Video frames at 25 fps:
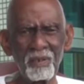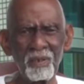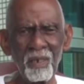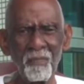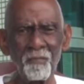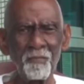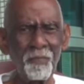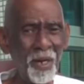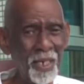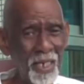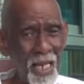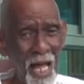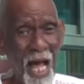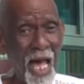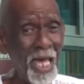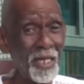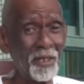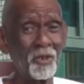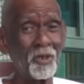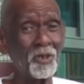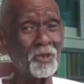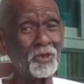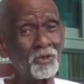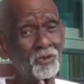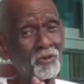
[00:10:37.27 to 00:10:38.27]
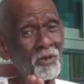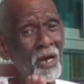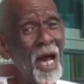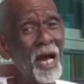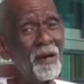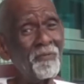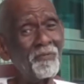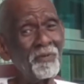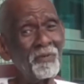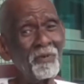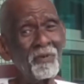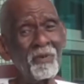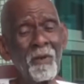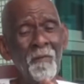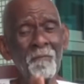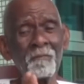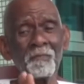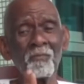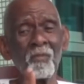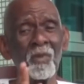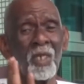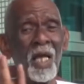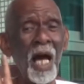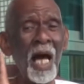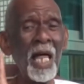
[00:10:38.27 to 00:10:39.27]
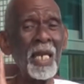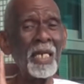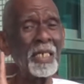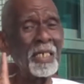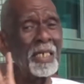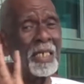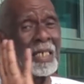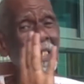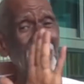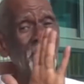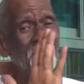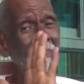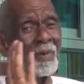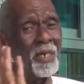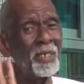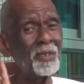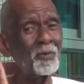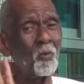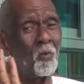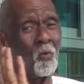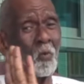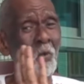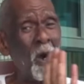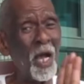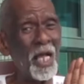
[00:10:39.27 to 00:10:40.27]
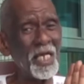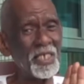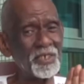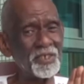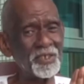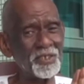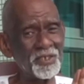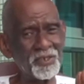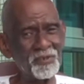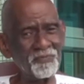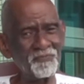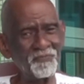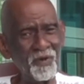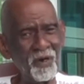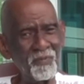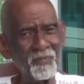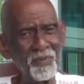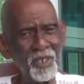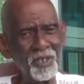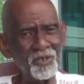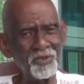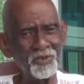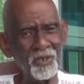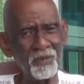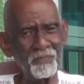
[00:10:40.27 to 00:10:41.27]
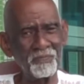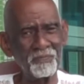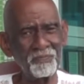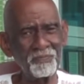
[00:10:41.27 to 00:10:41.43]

But I could travel a little bit west from Egypt,